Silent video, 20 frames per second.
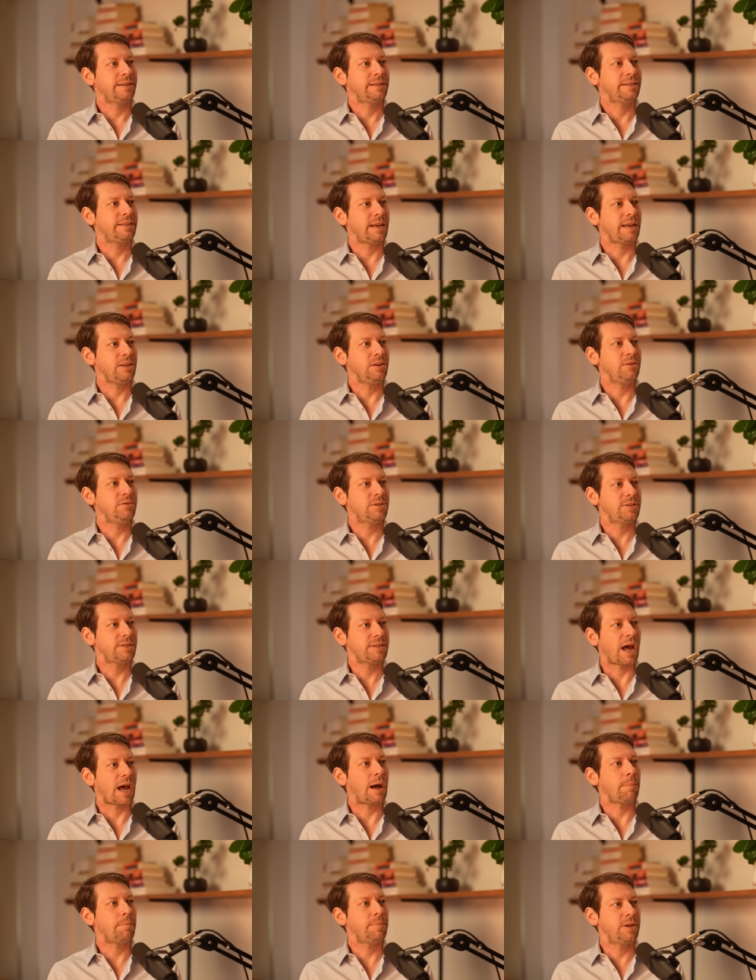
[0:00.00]
that you
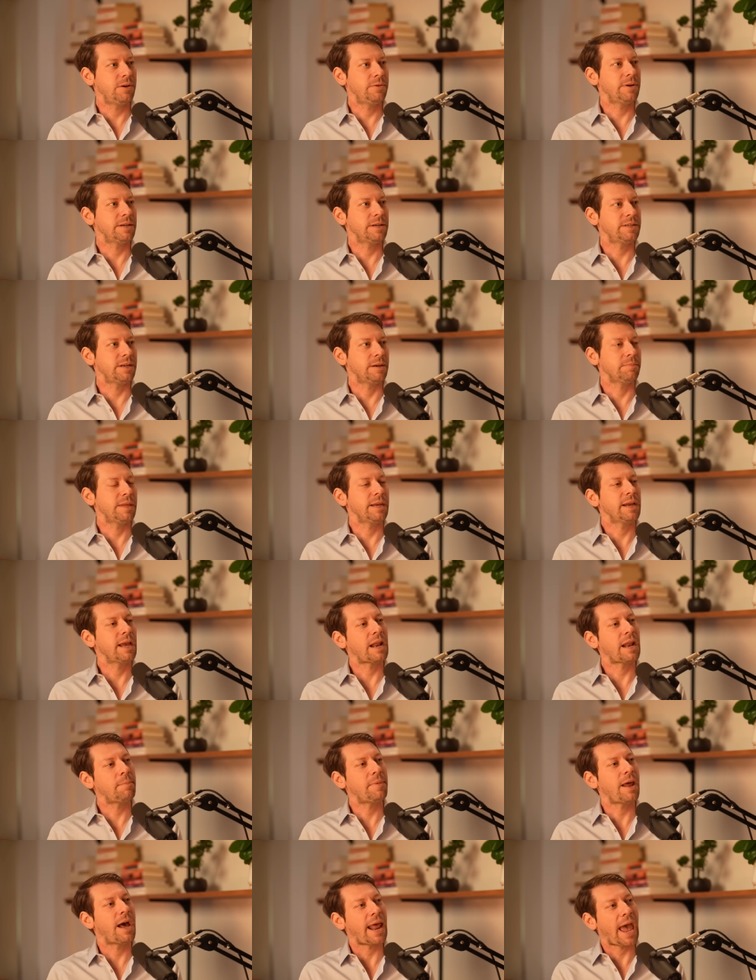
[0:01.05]
stop doing something, and
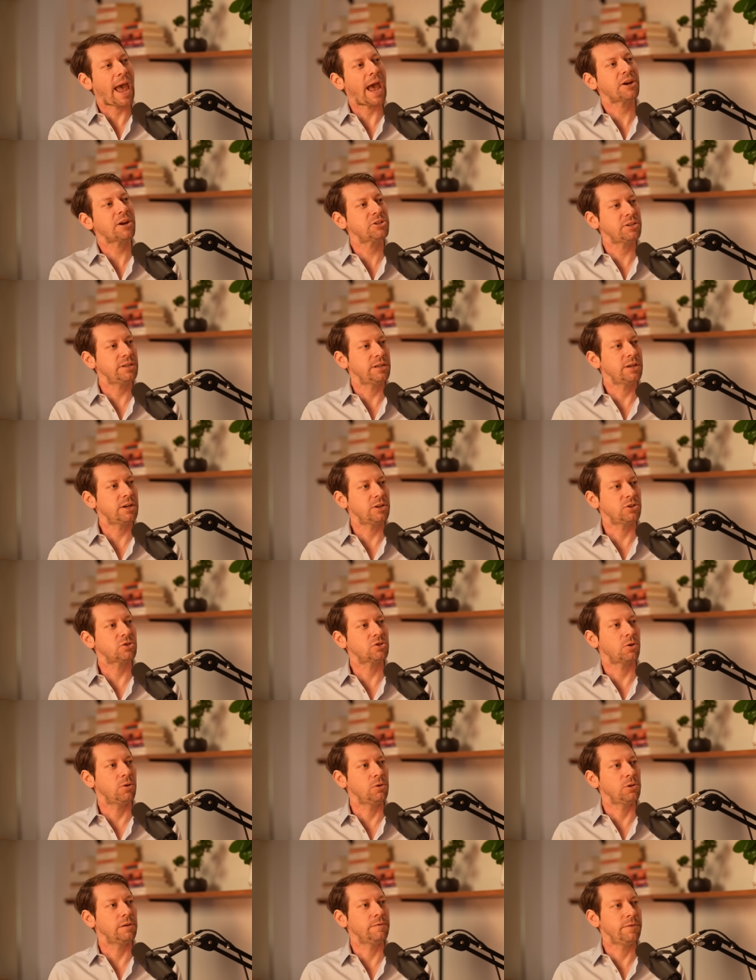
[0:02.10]
I'm not actually in
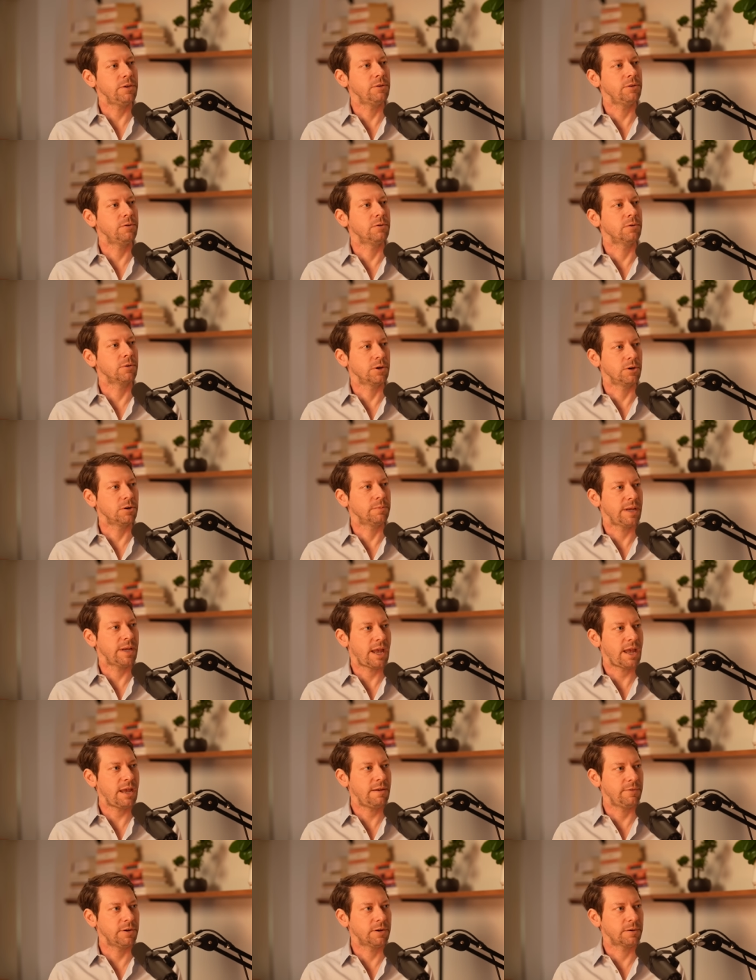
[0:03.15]
control of you or your
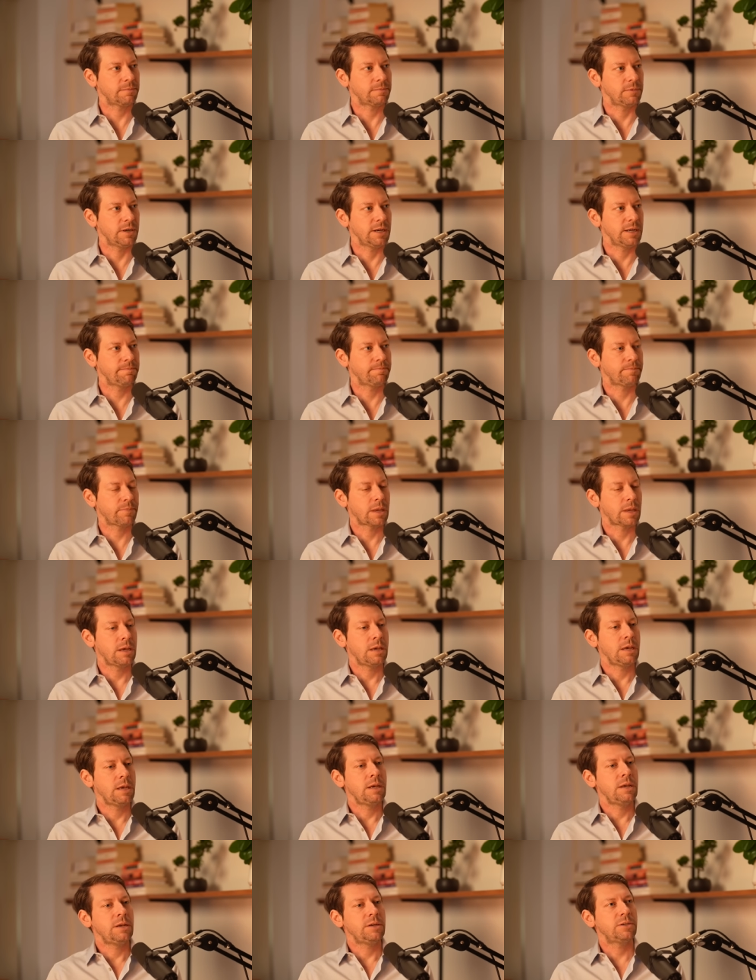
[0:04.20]
behavior, right?
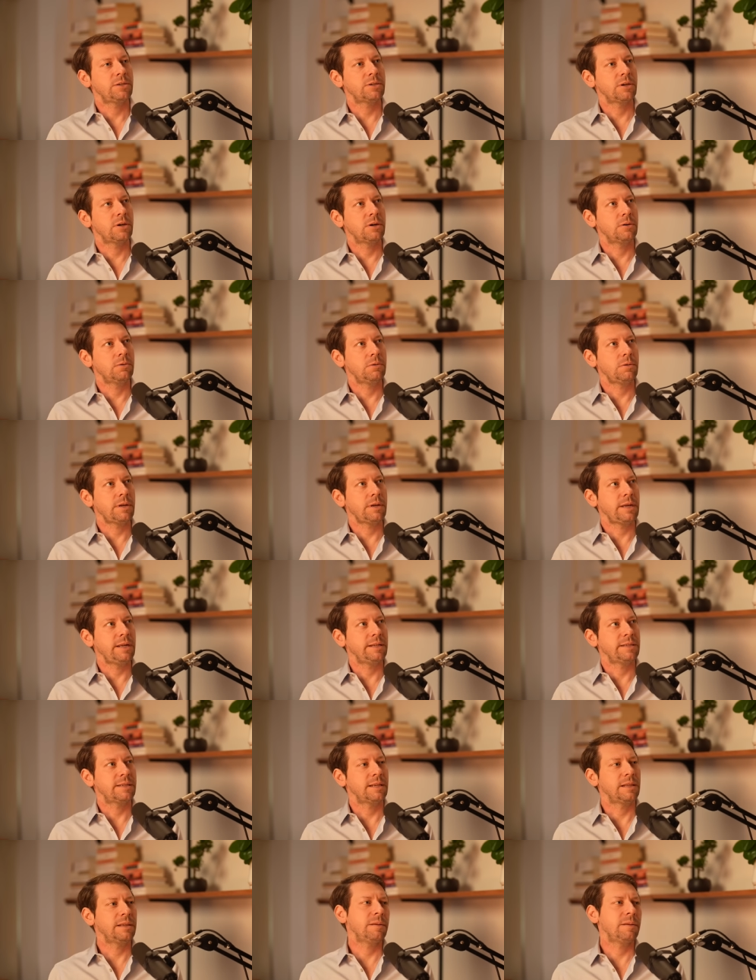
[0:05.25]
So
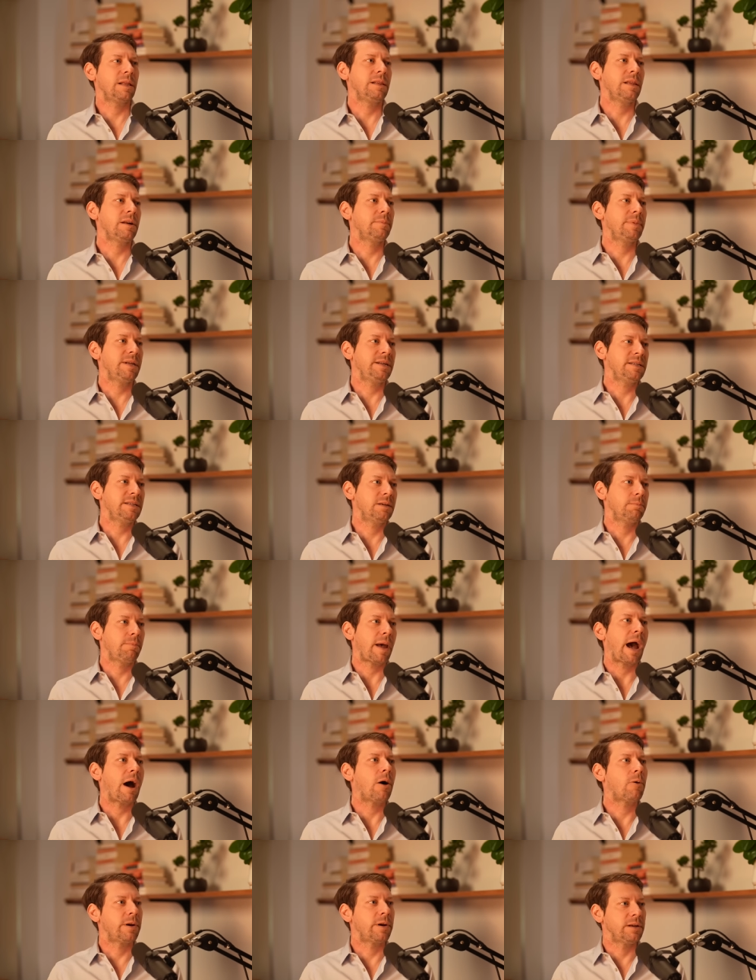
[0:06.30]
it's a little bit
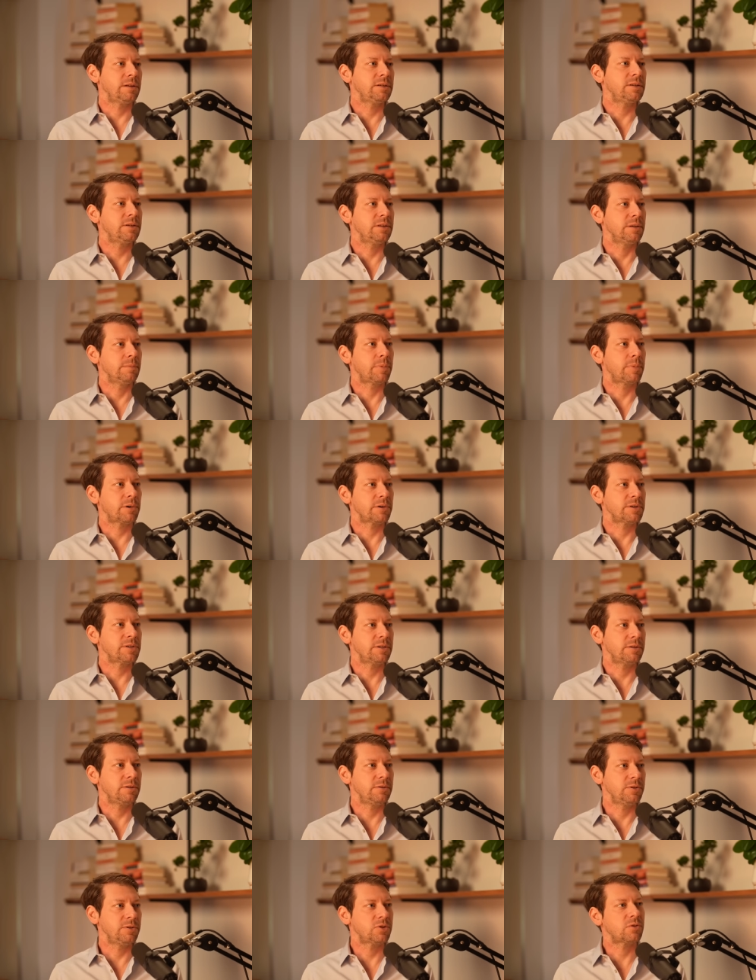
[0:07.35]
disempowering to the
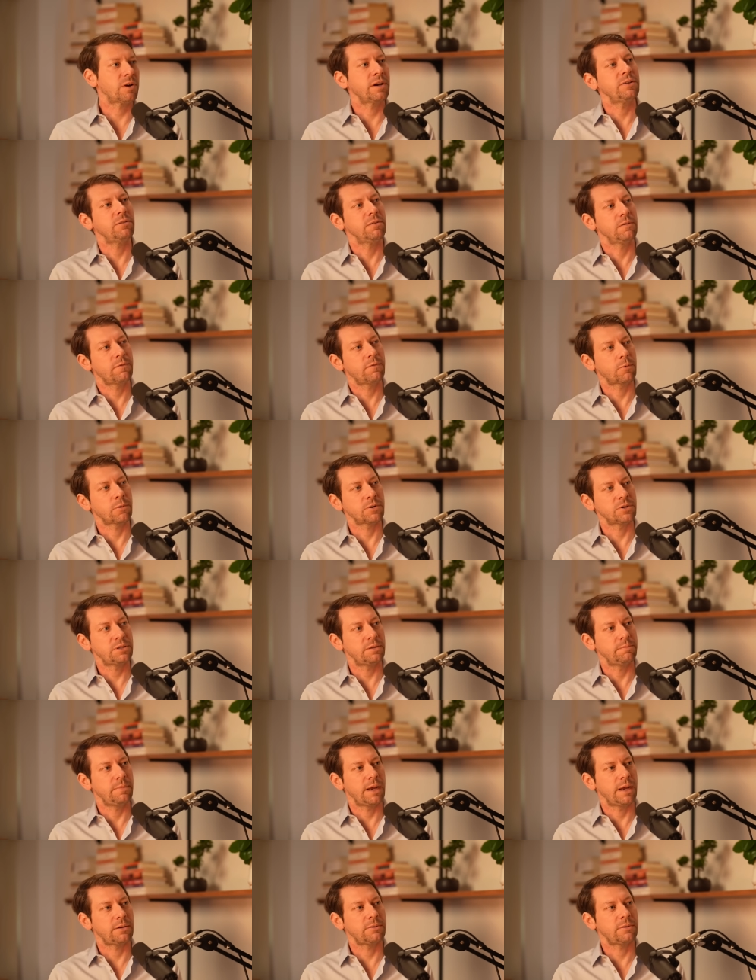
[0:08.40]
person who's trying to enforce
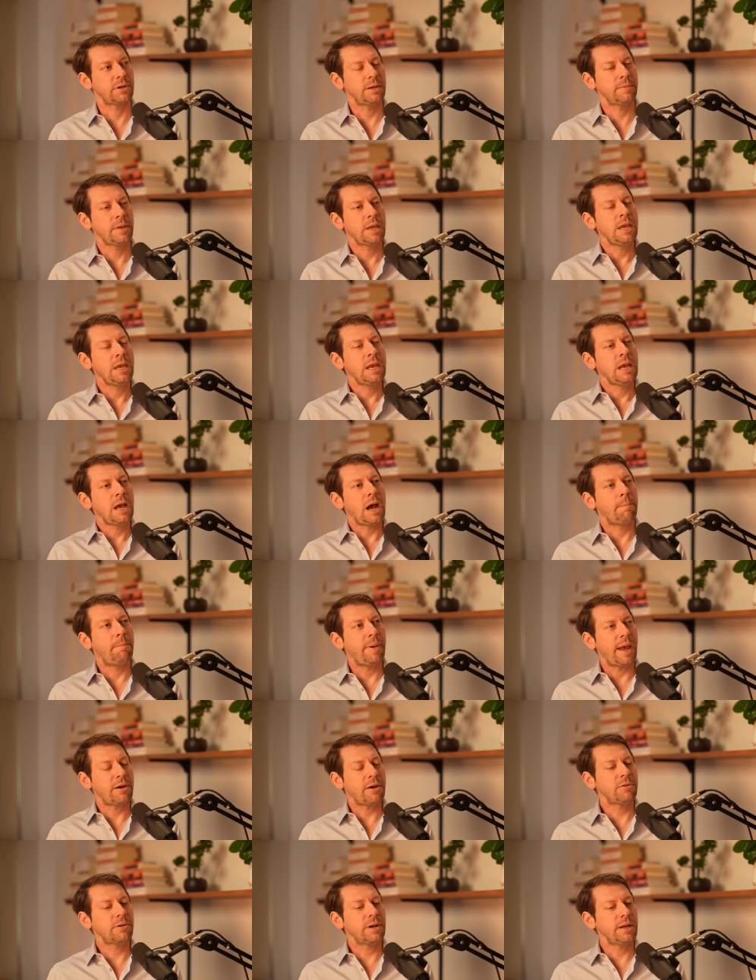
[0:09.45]
the boundary. A
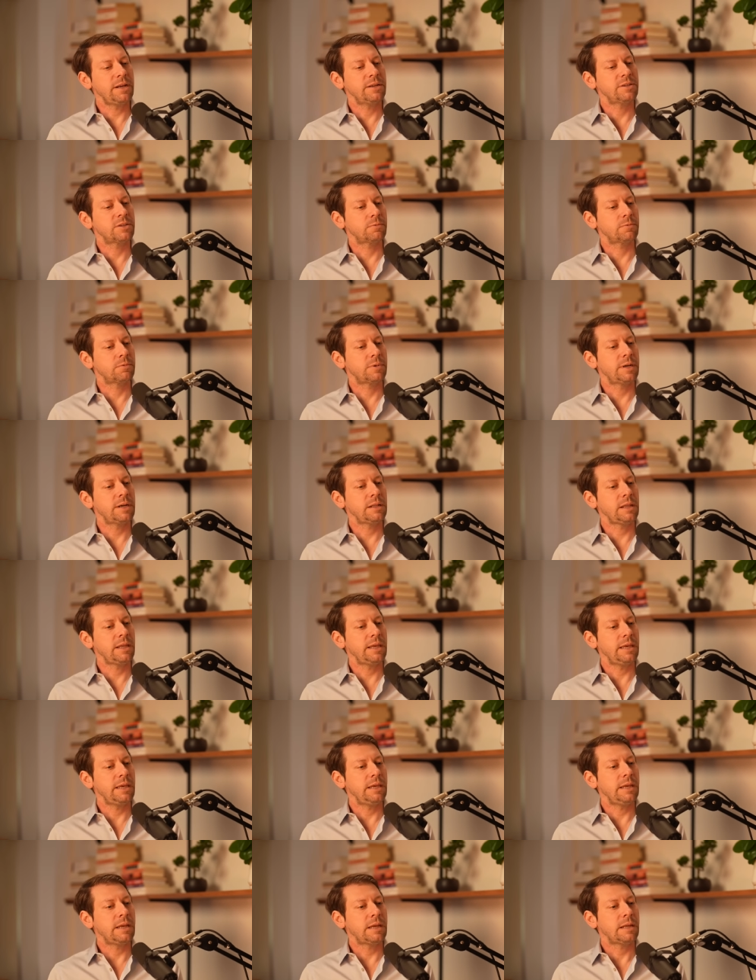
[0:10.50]
boundary is
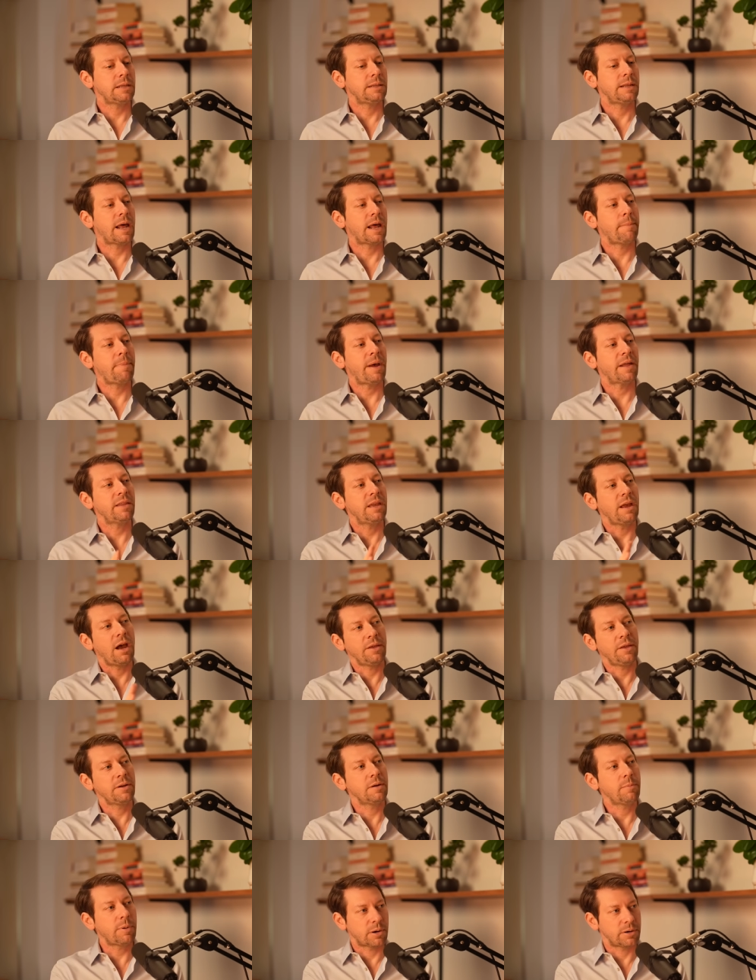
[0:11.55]
really not about the
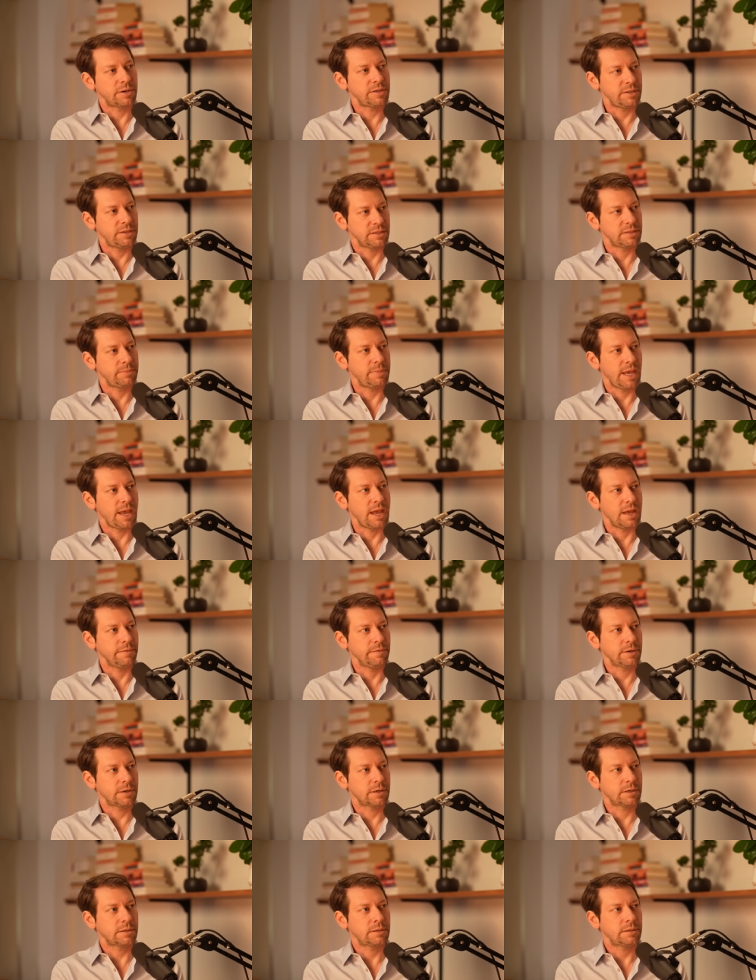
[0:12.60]
other person's
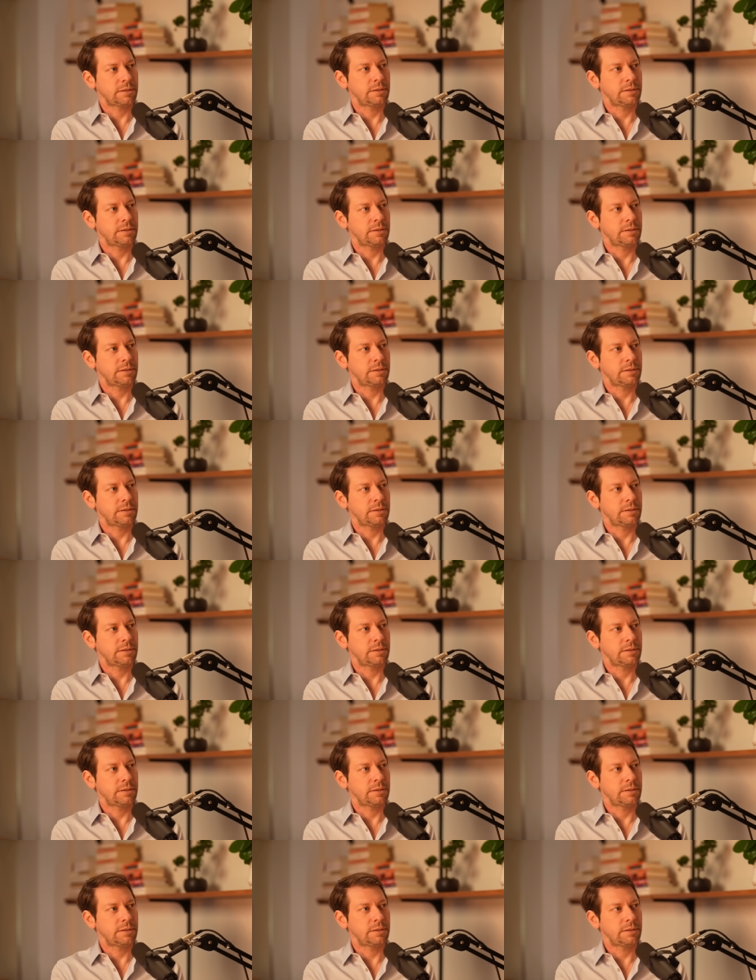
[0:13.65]
behavior,